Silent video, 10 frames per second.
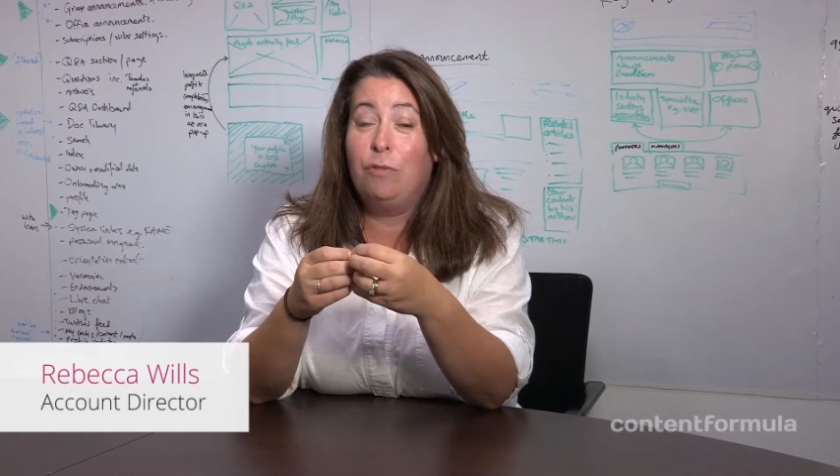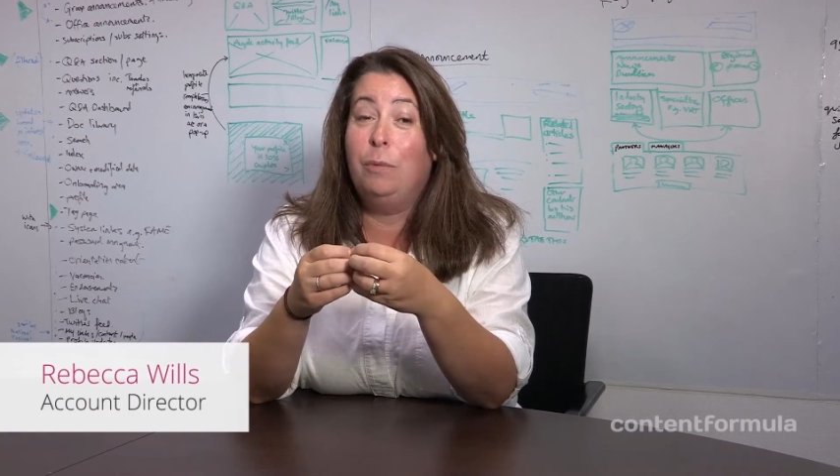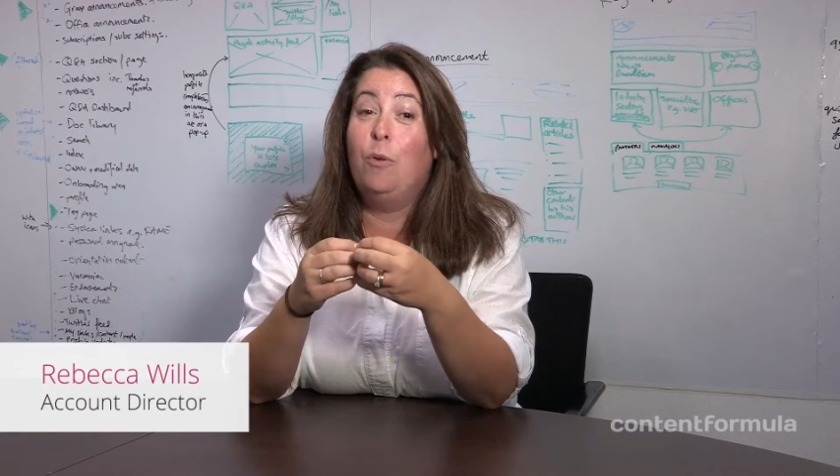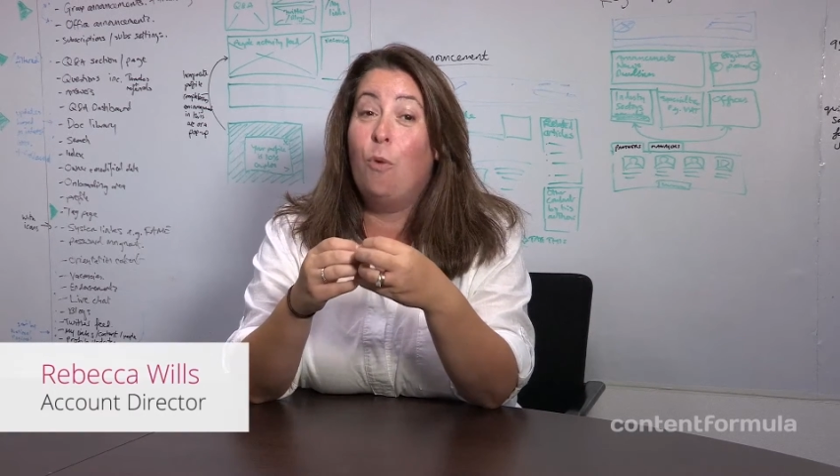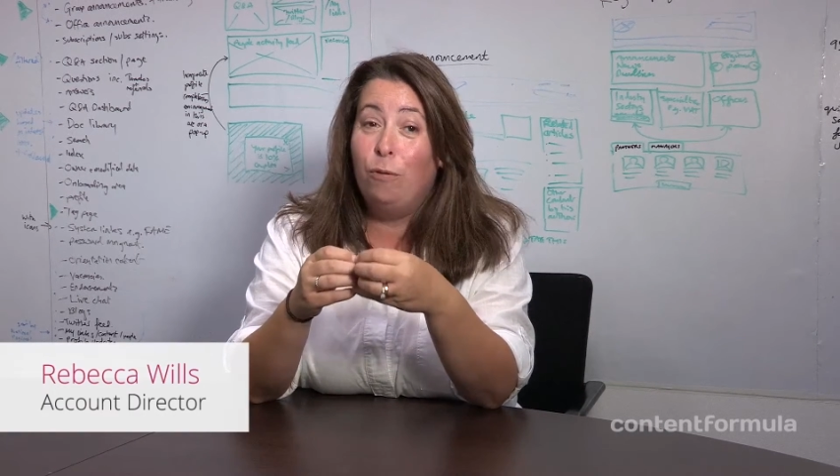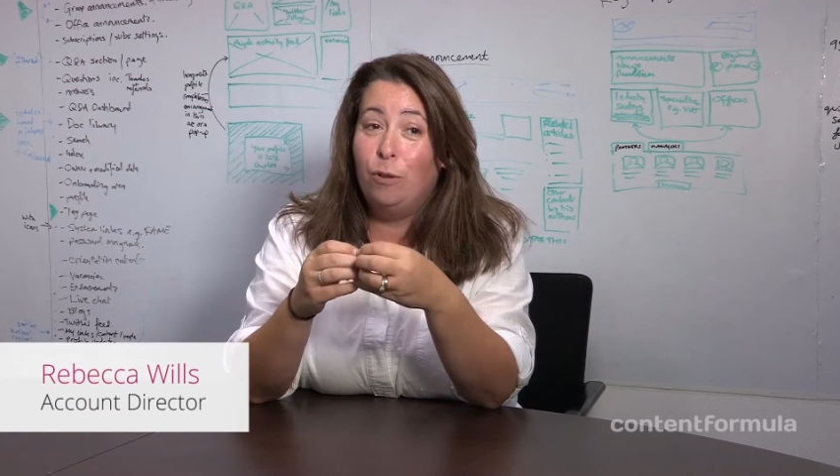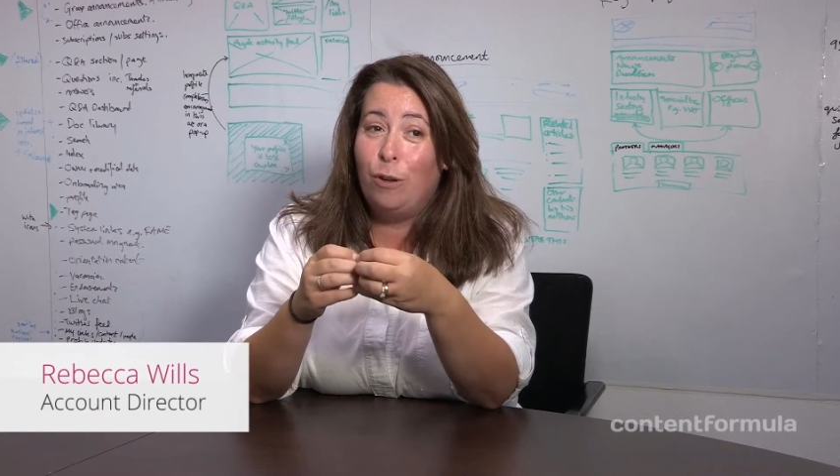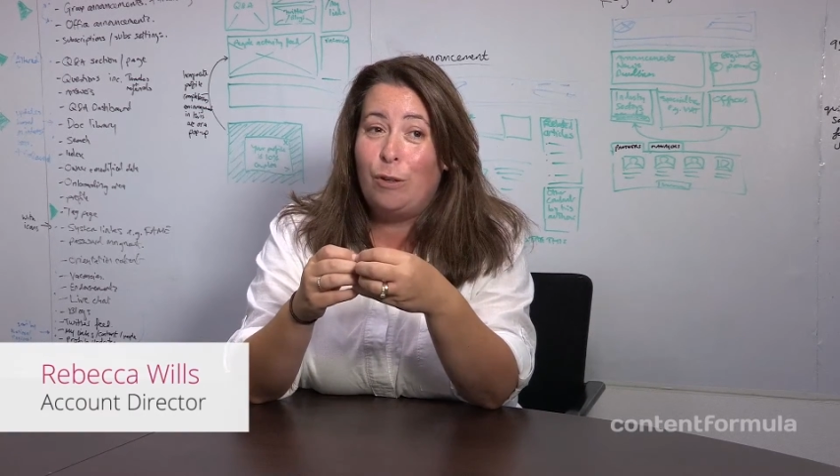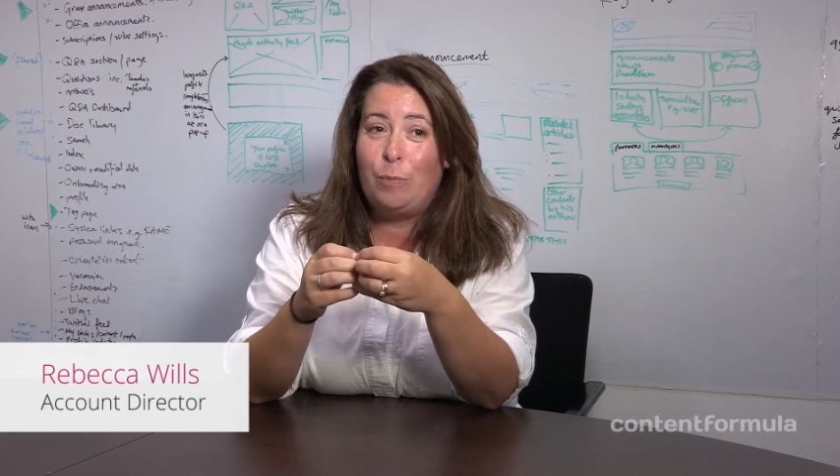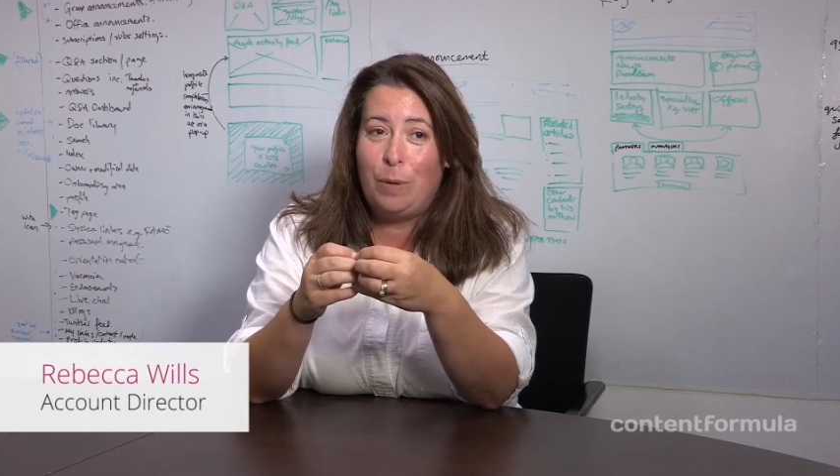from an awful
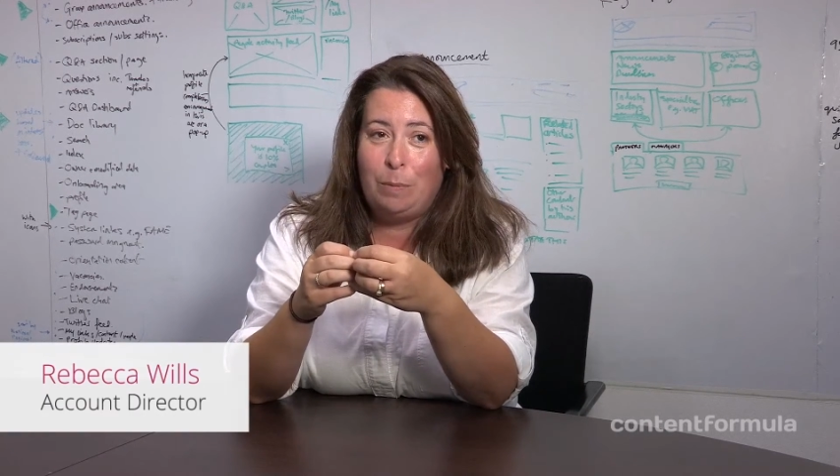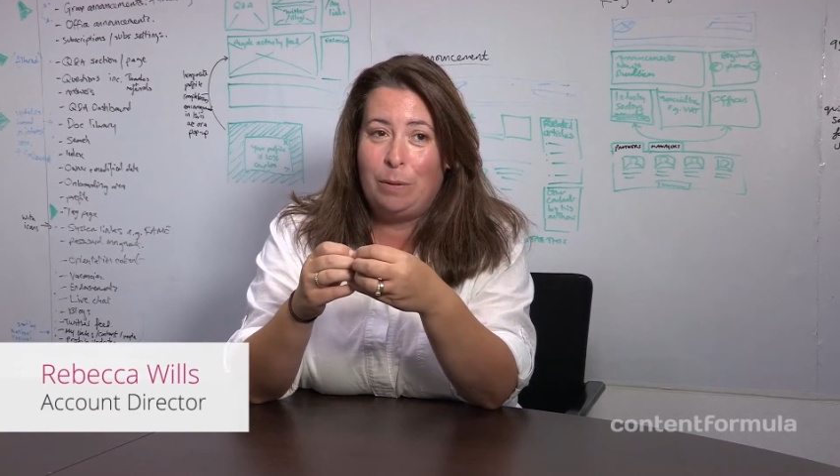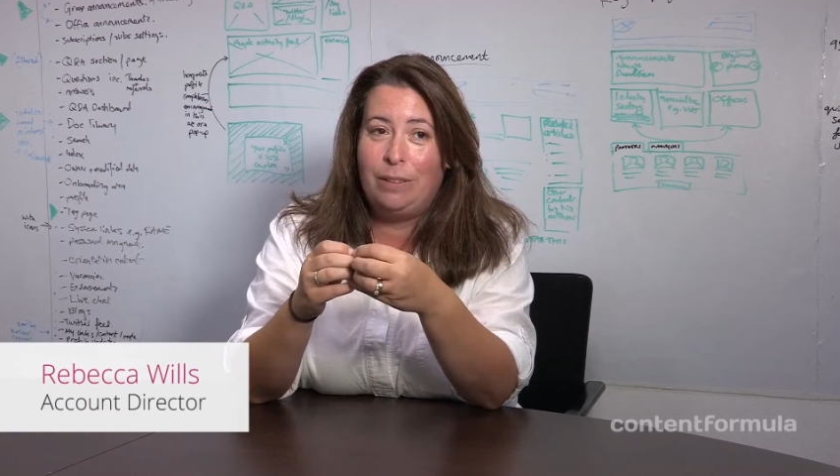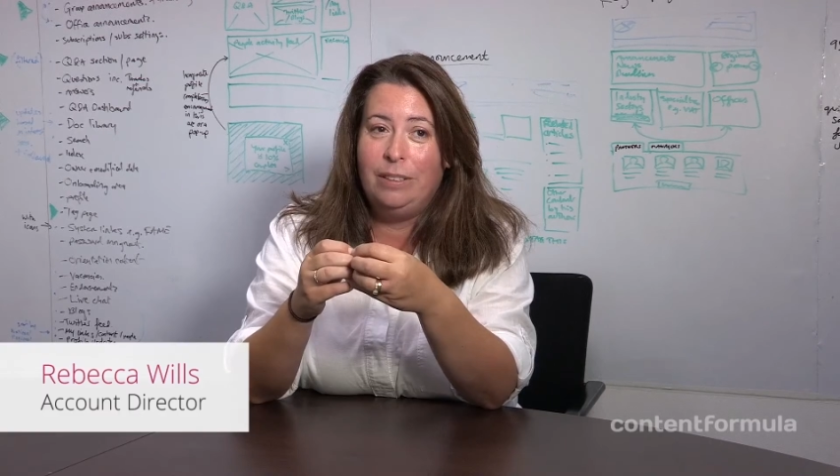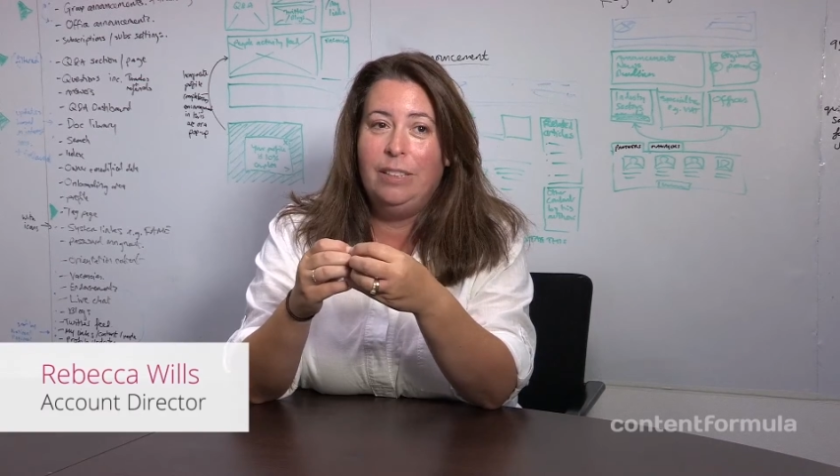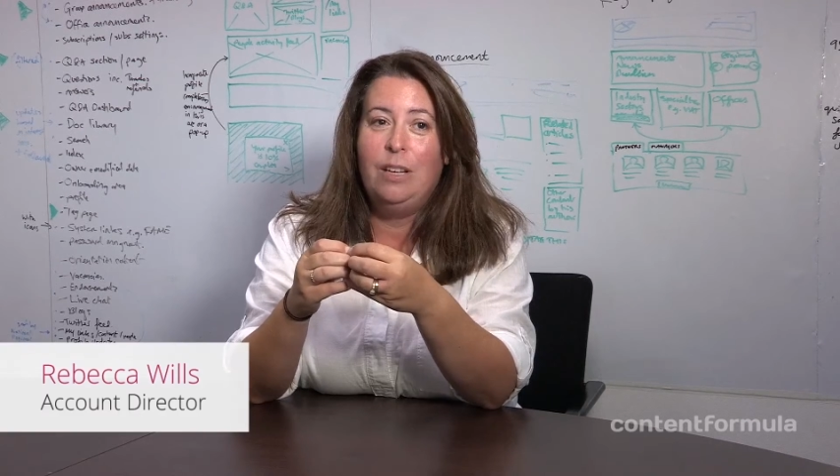lot of people.